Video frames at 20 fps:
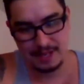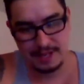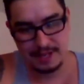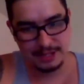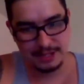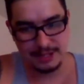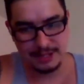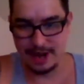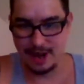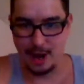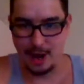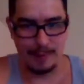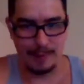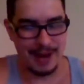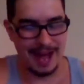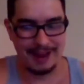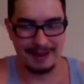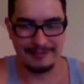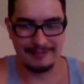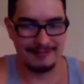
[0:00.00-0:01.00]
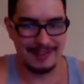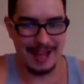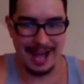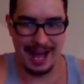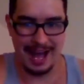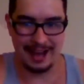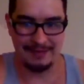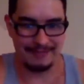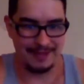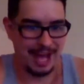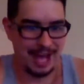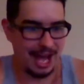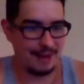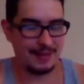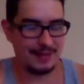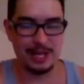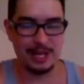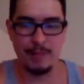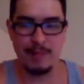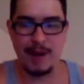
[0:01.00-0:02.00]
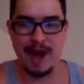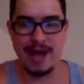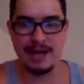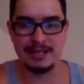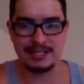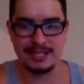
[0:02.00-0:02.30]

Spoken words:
I don't know, but I'm a little biased